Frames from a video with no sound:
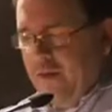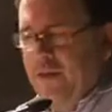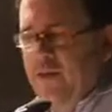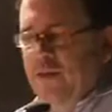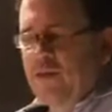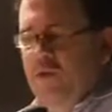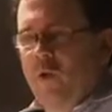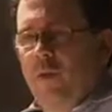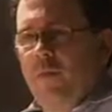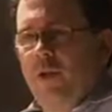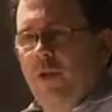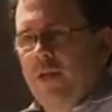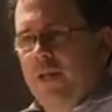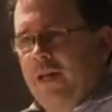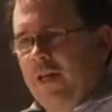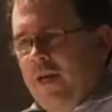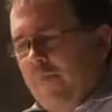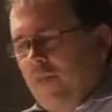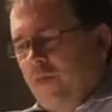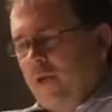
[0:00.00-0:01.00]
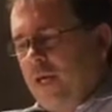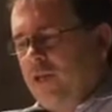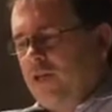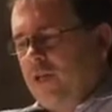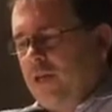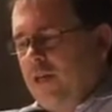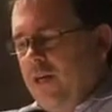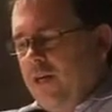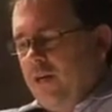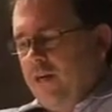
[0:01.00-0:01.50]
So we're building an
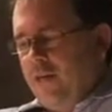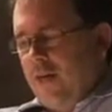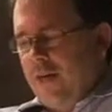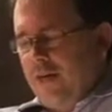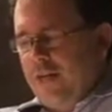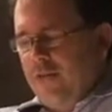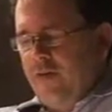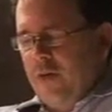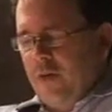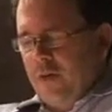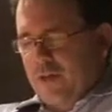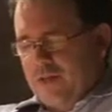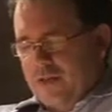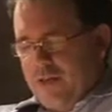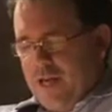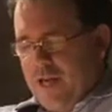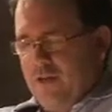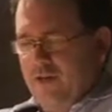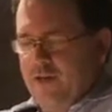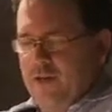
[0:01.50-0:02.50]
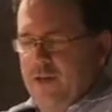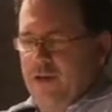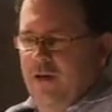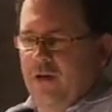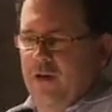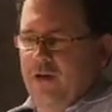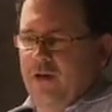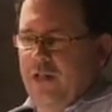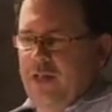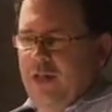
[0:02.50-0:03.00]
operation here that, even though it sounds
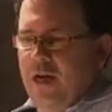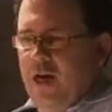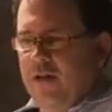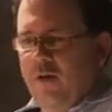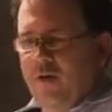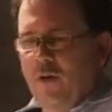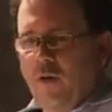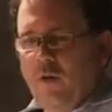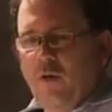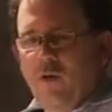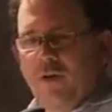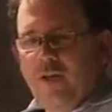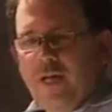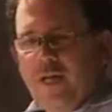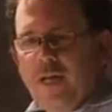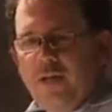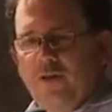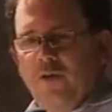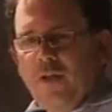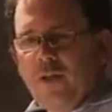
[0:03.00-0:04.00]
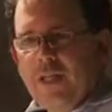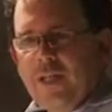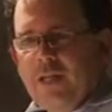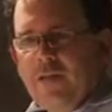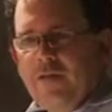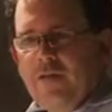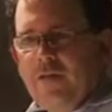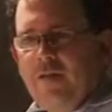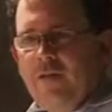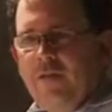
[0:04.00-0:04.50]
inherently non-local, it actually
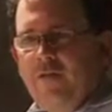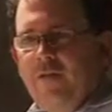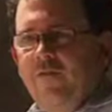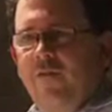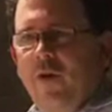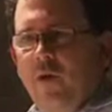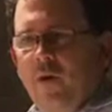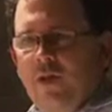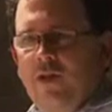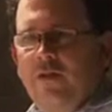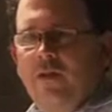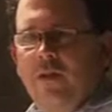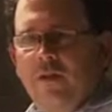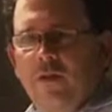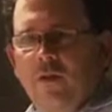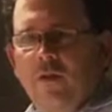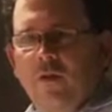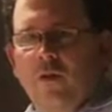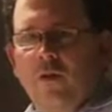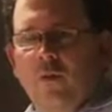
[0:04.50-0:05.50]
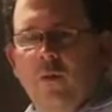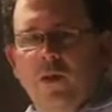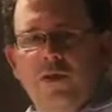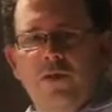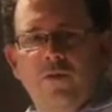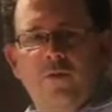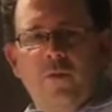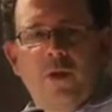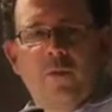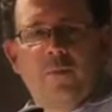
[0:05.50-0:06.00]
is focused on local, which
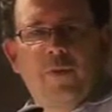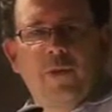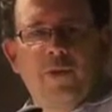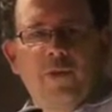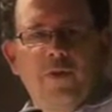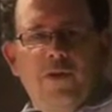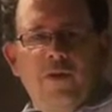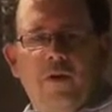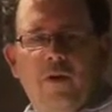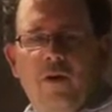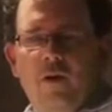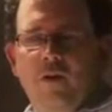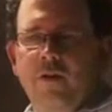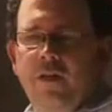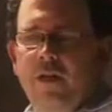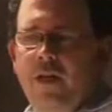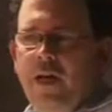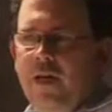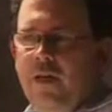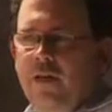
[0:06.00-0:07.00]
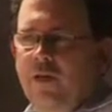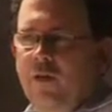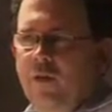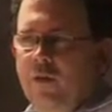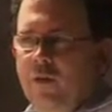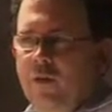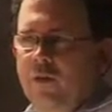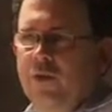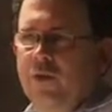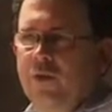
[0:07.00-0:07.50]
is we are producing all the
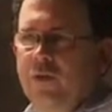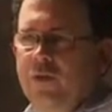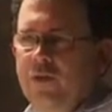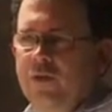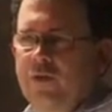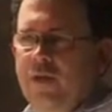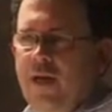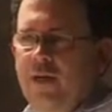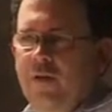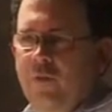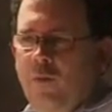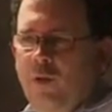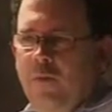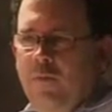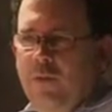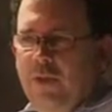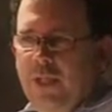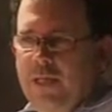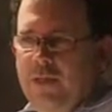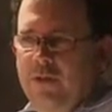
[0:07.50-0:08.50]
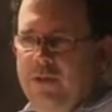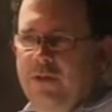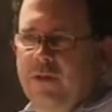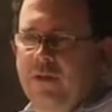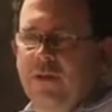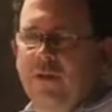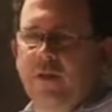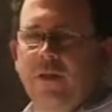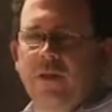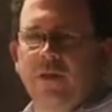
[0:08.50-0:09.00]
non-local news out of one place
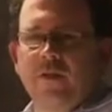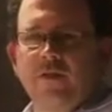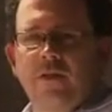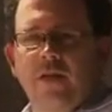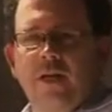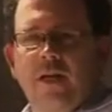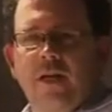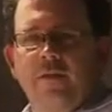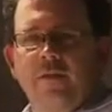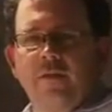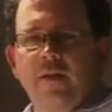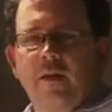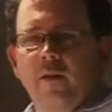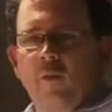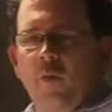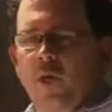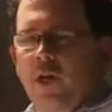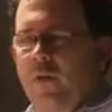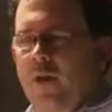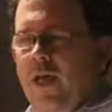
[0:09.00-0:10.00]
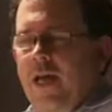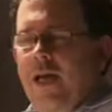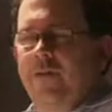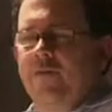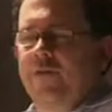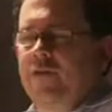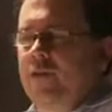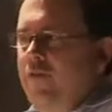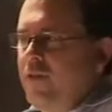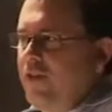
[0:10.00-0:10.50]
so that we don't have
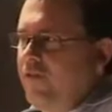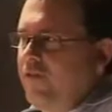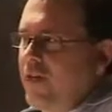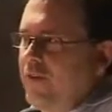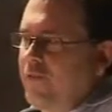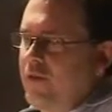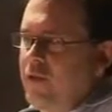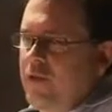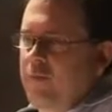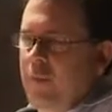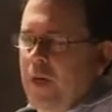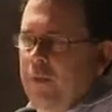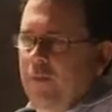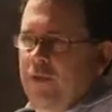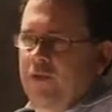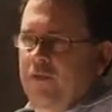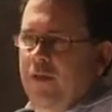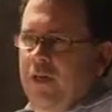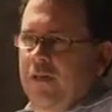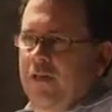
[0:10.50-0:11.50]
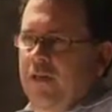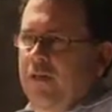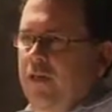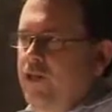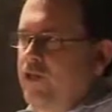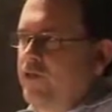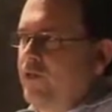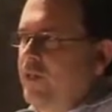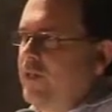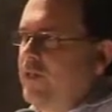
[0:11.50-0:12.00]
75 newspapers around the
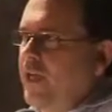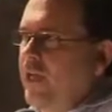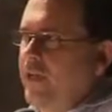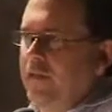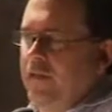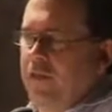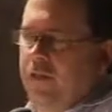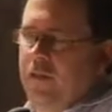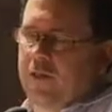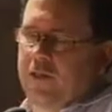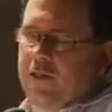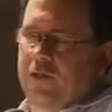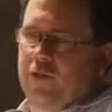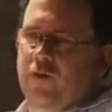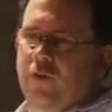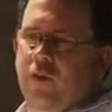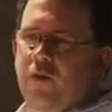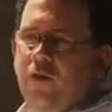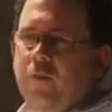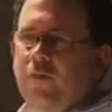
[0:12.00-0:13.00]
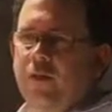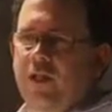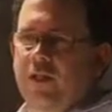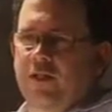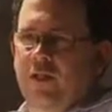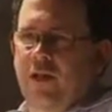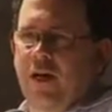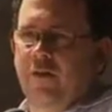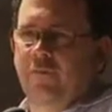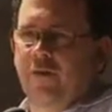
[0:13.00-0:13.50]
country taking the gun control press
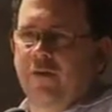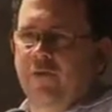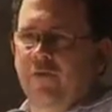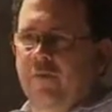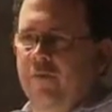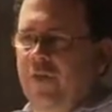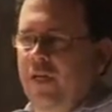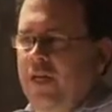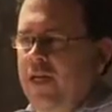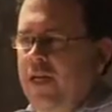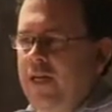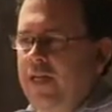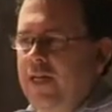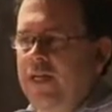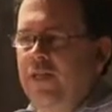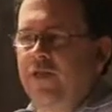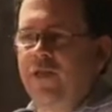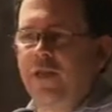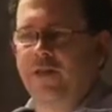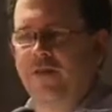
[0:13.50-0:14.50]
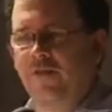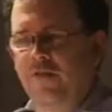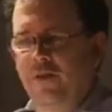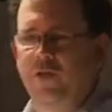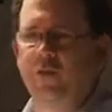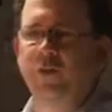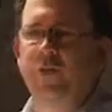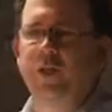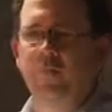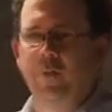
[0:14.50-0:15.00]
conference from today and each
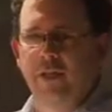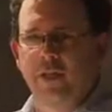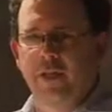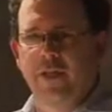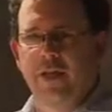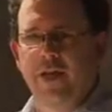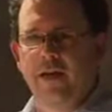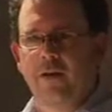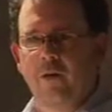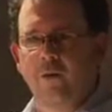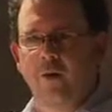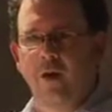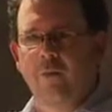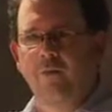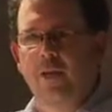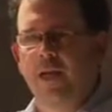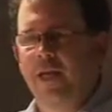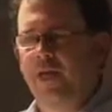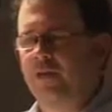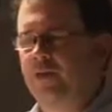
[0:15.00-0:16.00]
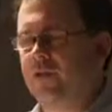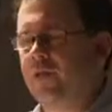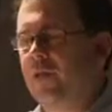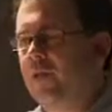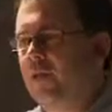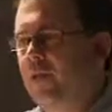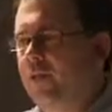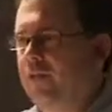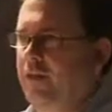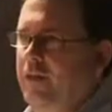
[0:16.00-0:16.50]
individually building out a web page.
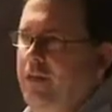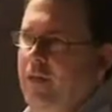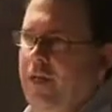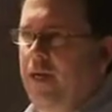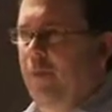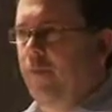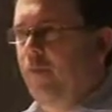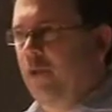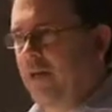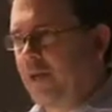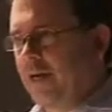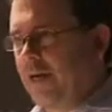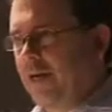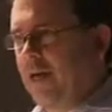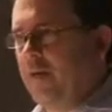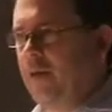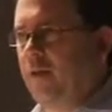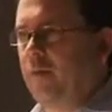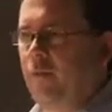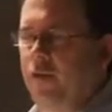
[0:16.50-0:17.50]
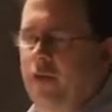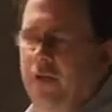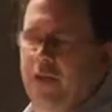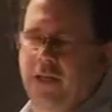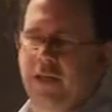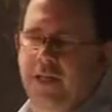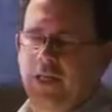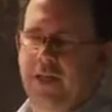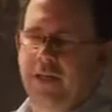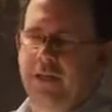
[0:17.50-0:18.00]
And, all right, I'll pull it out of I'll put it
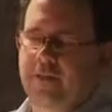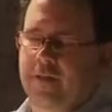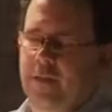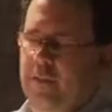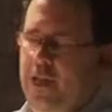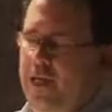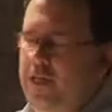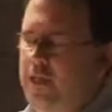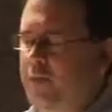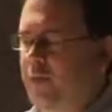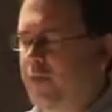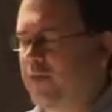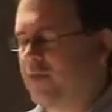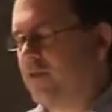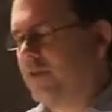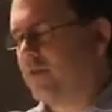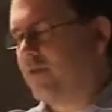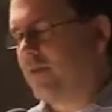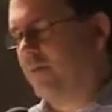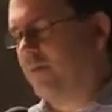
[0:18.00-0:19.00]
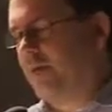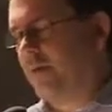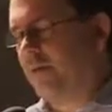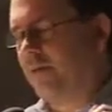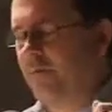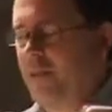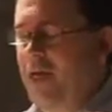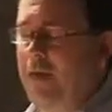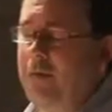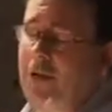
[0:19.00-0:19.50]
in the content management system.
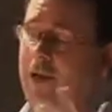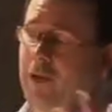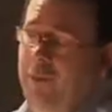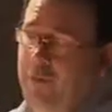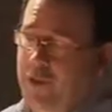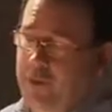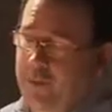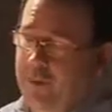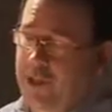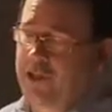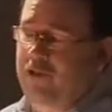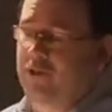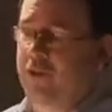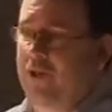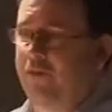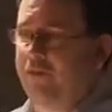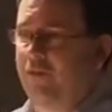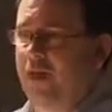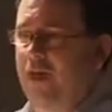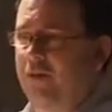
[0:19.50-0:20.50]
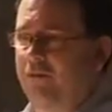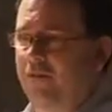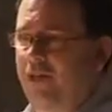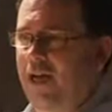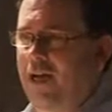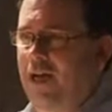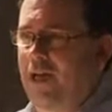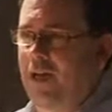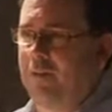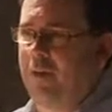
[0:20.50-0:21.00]
Maybe I'll put a picture in if I have
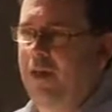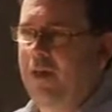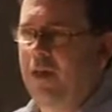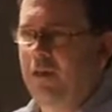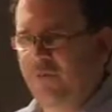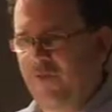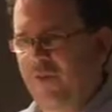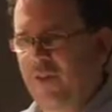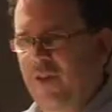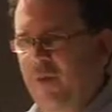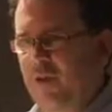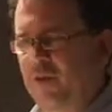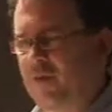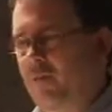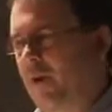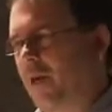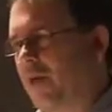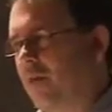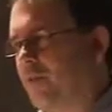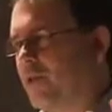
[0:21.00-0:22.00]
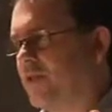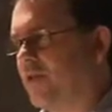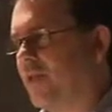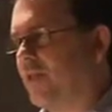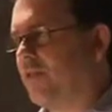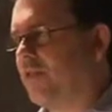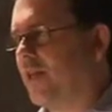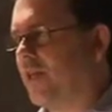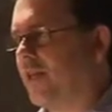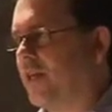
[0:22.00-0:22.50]
time. But for the most part, I'm just going
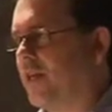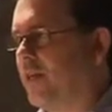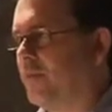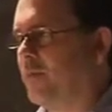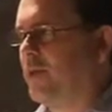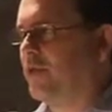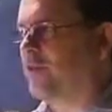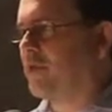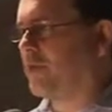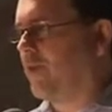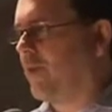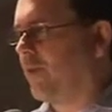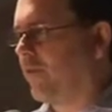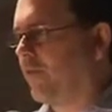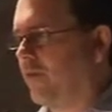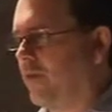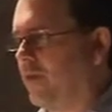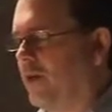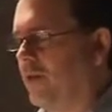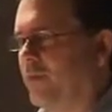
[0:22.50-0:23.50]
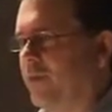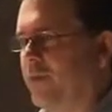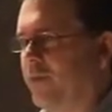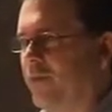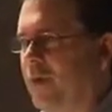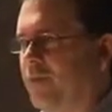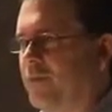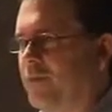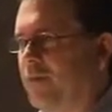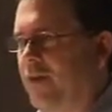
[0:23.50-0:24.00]
to take an AP story, throw it up on the
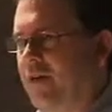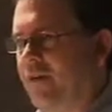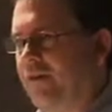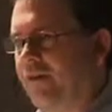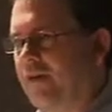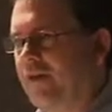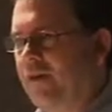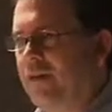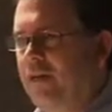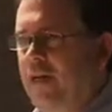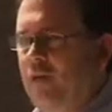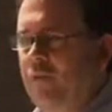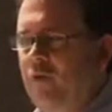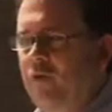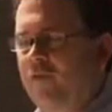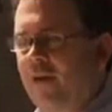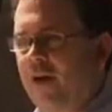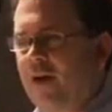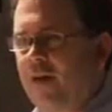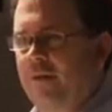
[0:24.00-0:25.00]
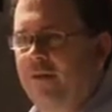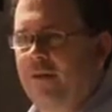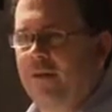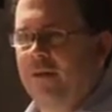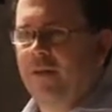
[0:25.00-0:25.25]
website, and move on.